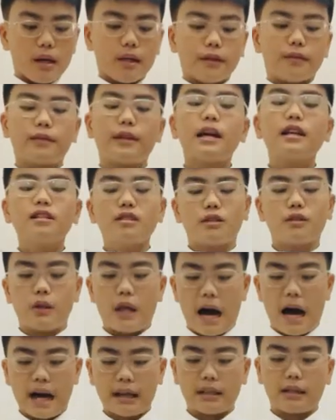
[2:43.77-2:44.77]
next to
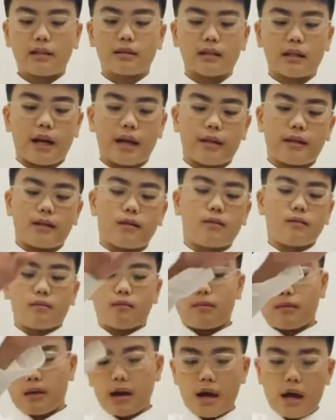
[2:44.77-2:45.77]
that is like
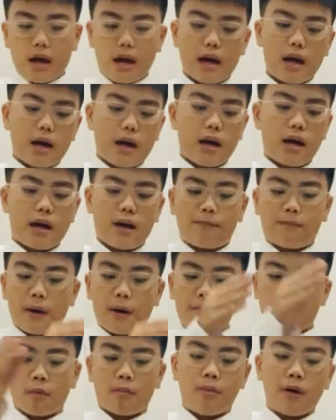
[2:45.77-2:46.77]
a
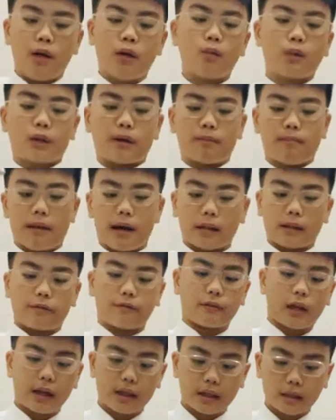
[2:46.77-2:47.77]
paper bill with a
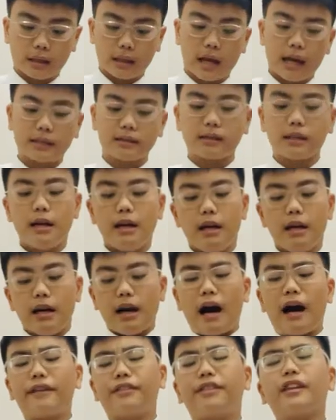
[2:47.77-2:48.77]
magnifying glass.
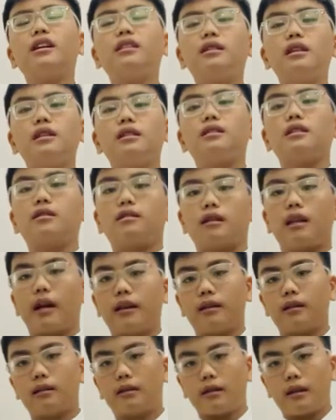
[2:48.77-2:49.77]
I think this is
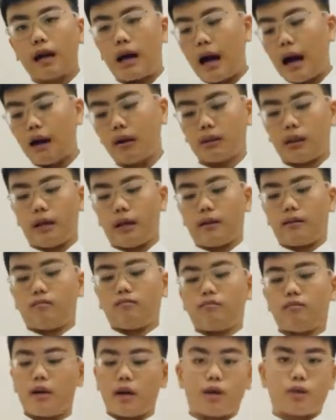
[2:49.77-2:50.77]
like how like
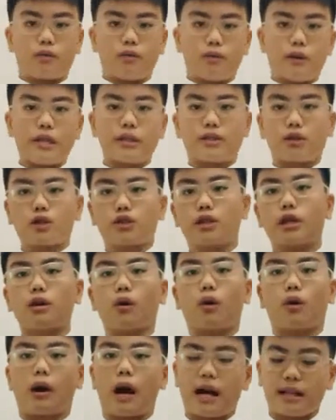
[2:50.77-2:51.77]
they're researching
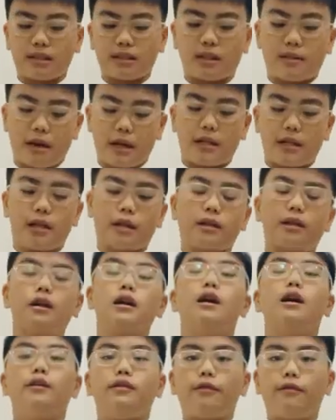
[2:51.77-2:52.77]
or estimating
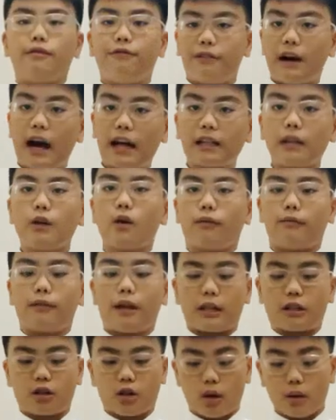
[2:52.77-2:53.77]
the value of
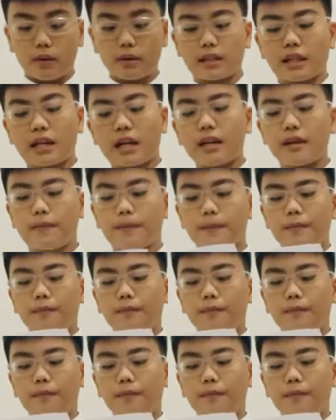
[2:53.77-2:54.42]
that currency.